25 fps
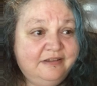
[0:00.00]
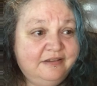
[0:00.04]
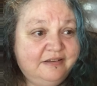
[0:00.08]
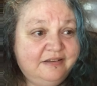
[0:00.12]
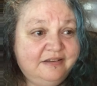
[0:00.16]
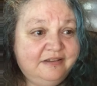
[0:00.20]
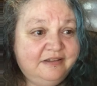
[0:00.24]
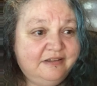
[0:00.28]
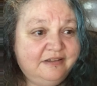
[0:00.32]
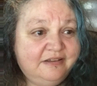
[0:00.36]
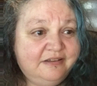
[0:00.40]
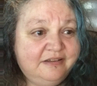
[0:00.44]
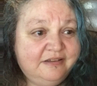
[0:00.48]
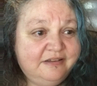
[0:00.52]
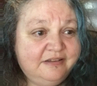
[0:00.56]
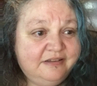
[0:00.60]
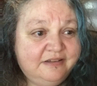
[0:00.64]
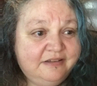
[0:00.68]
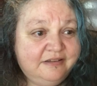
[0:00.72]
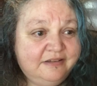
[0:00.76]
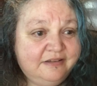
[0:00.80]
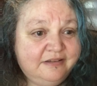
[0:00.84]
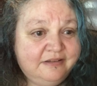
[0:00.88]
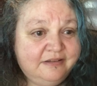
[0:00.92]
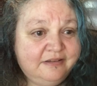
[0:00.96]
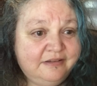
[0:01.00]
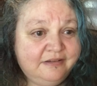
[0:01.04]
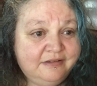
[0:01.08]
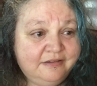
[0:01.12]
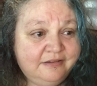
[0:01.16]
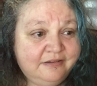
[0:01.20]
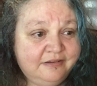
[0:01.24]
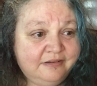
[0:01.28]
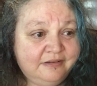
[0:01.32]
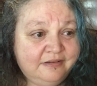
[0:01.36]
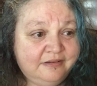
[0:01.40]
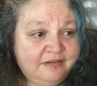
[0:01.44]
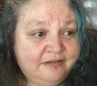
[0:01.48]

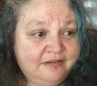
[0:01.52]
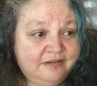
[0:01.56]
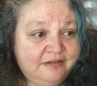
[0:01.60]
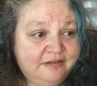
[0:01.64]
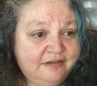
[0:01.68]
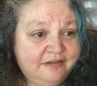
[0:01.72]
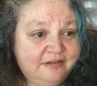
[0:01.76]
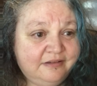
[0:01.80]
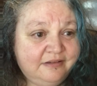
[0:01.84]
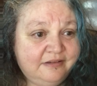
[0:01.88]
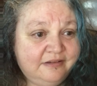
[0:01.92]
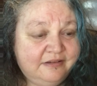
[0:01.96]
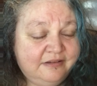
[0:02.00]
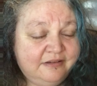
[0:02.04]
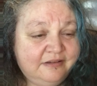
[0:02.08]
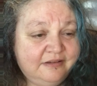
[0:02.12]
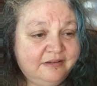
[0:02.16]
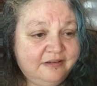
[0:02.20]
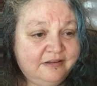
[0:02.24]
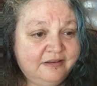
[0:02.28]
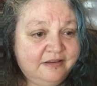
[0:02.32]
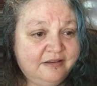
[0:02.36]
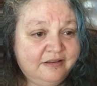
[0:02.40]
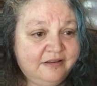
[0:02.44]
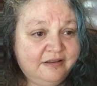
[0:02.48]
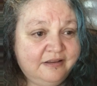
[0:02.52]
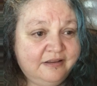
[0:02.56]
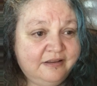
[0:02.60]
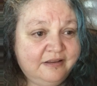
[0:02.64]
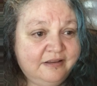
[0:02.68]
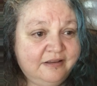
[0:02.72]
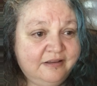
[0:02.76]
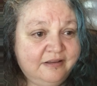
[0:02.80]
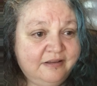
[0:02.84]
Nothing is said.